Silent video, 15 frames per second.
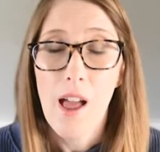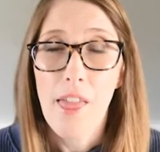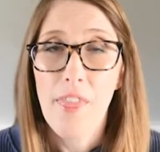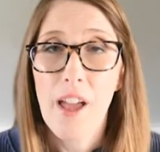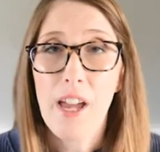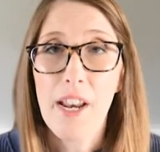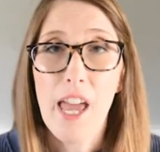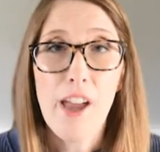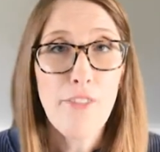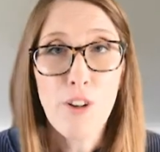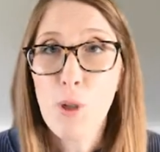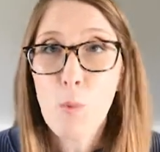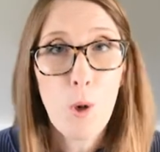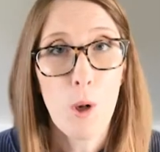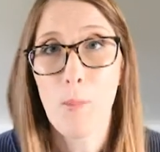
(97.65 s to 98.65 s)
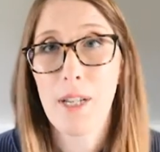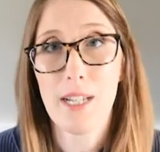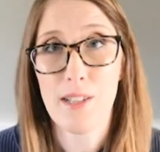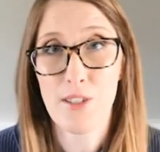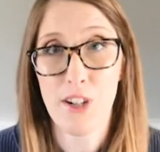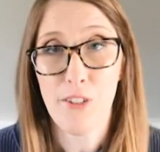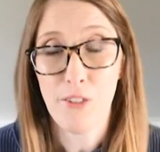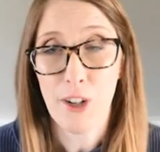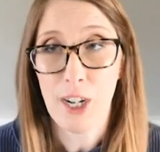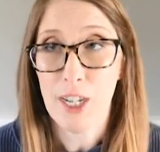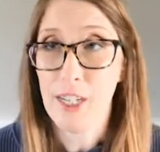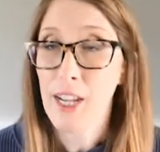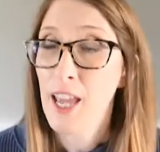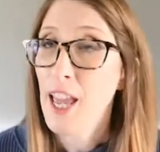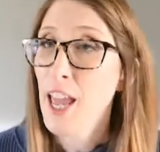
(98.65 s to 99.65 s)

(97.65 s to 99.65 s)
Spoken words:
that every woman is different,